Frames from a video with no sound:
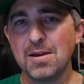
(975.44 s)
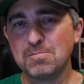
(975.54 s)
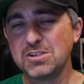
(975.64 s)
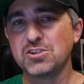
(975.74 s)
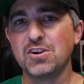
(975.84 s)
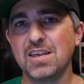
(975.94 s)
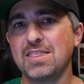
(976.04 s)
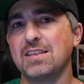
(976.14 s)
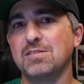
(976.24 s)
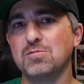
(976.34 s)
Be sure to hit
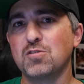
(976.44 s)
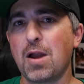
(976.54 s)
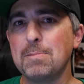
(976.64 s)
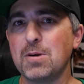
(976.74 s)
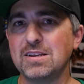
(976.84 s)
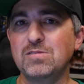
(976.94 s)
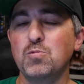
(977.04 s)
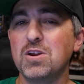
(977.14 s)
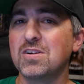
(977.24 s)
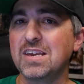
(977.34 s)
that subscribe button.
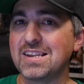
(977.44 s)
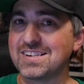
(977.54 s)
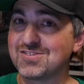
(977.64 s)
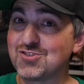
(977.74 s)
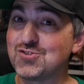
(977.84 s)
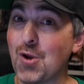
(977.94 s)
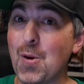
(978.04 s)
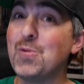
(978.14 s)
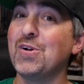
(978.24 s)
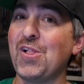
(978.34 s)
We are getting
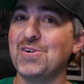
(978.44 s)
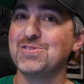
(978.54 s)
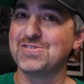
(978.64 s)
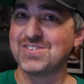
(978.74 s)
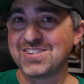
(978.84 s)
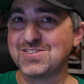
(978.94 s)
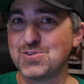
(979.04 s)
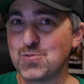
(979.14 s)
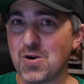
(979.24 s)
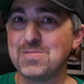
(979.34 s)
so close
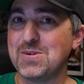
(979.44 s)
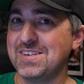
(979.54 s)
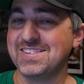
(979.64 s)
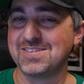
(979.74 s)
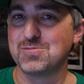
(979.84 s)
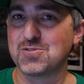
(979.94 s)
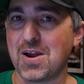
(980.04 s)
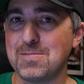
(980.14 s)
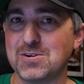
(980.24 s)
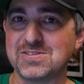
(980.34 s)
to 1 million
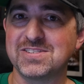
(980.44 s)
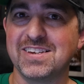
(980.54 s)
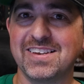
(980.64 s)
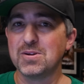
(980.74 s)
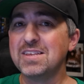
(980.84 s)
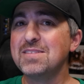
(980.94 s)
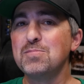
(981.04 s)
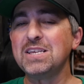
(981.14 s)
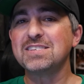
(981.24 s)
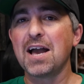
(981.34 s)
subscribers. But in the
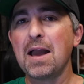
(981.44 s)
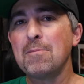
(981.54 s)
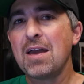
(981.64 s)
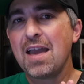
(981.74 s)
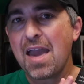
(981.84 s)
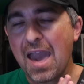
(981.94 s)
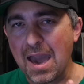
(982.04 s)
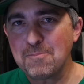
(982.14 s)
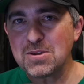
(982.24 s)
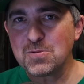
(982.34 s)
meantime,
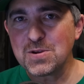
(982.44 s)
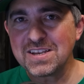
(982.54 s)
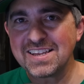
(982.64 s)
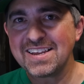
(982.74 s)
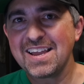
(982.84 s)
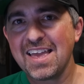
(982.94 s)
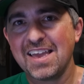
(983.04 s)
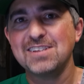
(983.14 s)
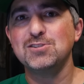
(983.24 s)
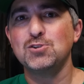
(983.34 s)
happy reading,
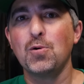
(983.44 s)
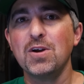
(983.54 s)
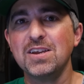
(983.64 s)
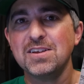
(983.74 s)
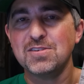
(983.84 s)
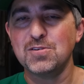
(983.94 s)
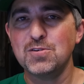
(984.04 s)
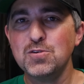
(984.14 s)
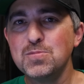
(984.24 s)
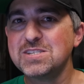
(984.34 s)
enjoy
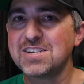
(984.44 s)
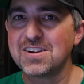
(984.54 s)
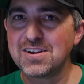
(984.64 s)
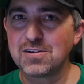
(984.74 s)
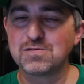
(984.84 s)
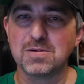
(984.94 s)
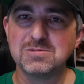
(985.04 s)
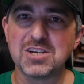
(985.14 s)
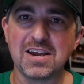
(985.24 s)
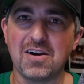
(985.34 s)
new material from
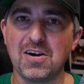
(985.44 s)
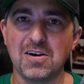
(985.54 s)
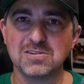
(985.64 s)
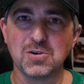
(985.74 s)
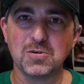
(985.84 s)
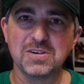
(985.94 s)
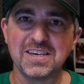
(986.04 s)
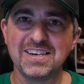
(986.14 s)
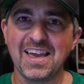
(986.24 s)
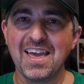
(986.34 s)
J.R.R.
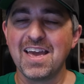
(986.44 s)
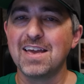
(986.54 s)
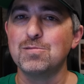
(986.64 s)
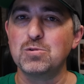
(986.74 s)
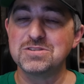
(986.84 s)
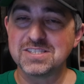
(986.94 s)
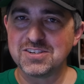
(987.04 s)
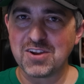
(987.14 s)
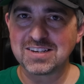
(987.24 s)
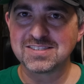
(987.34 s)
Tolkien, and we'll see you
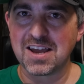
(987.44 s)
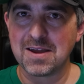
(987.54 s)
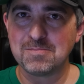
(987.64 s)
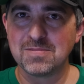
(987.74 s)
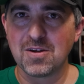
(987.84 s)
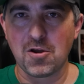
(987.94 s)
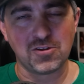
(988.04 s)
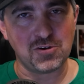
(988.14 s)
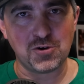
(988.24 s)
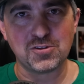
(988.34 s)
next time
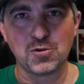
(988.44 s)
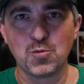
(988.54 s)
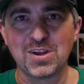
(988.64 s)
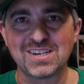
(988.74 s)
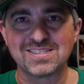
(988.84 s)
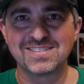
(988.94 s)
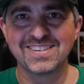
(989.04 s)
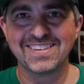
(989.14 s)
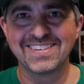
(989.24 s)
on Nerd of the Rings.